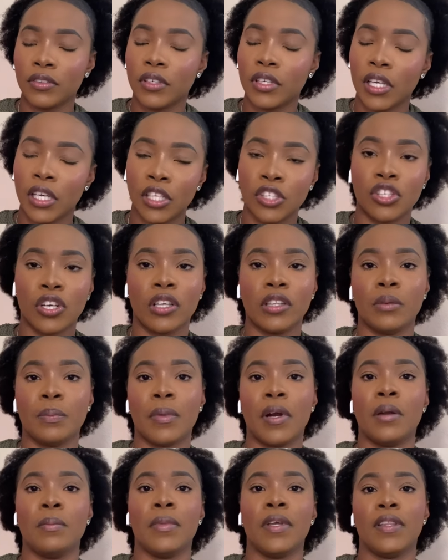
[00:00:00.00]
HR
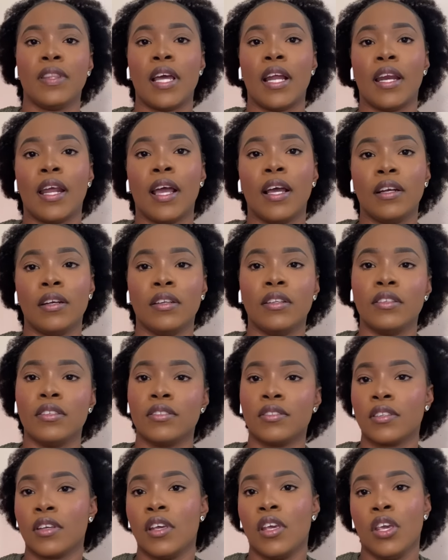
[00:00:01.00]
department that
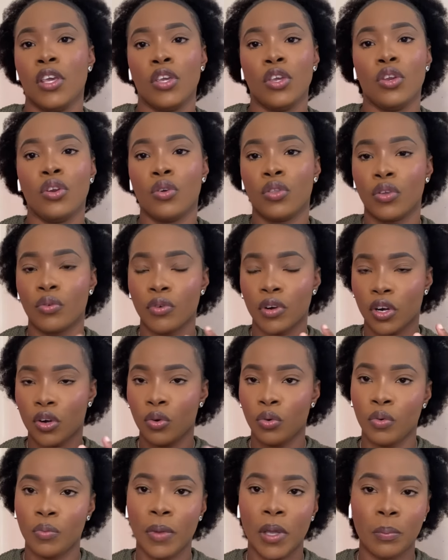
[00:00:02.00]
handles the
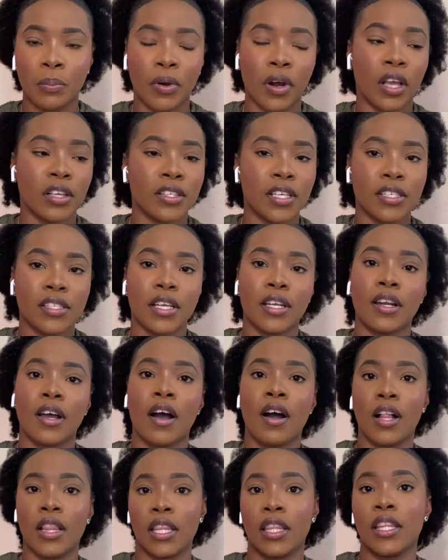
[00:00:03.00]
recruitment process and
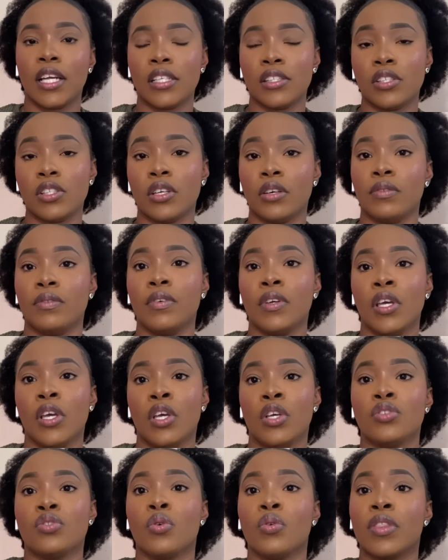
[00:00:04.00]
all of that stuff.
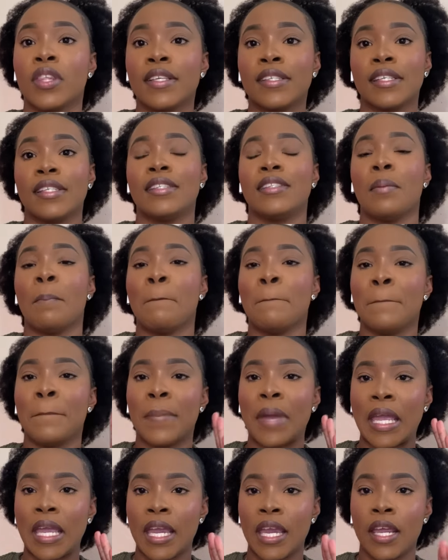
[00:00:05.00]
So this is the
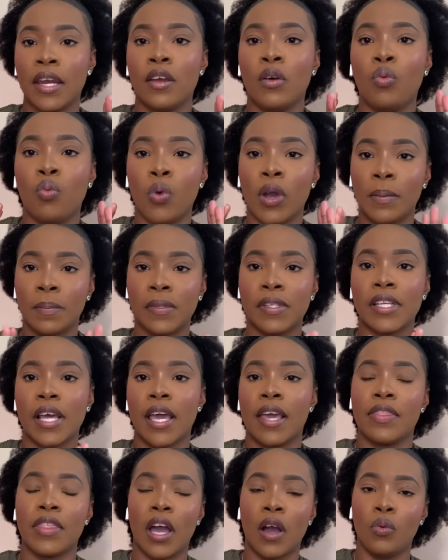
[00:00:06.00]
main
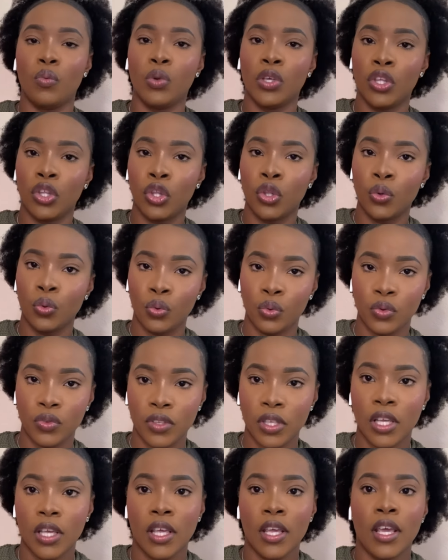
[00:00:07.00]
website that we
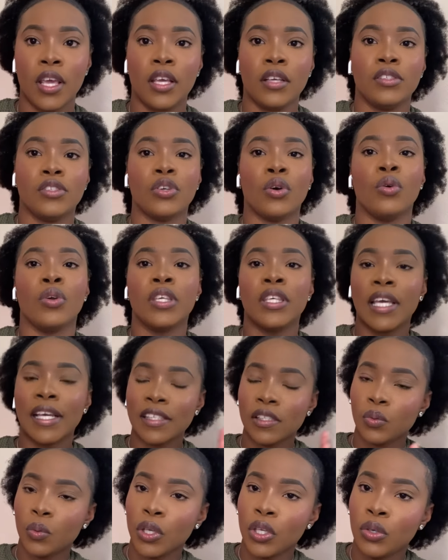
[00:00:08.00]
use. So
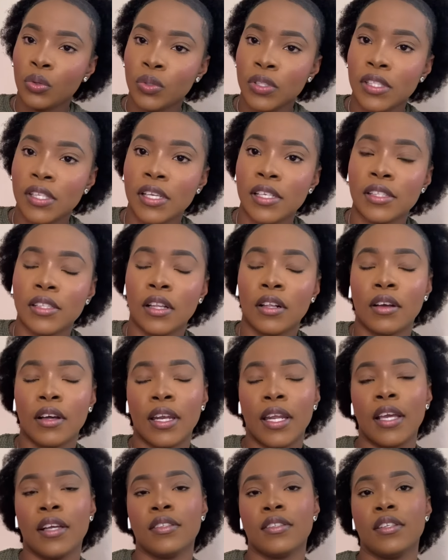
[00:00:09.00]
yes, we use Seasonal
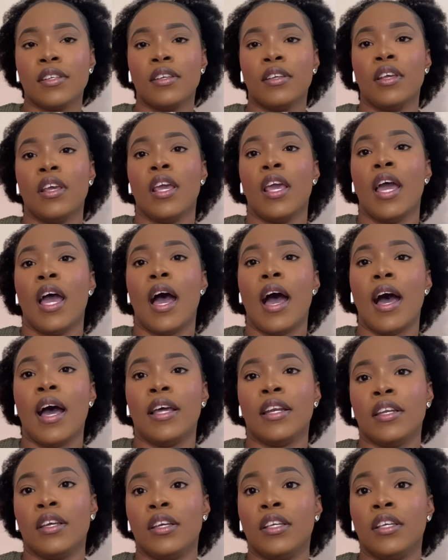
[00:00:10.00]
Connect, and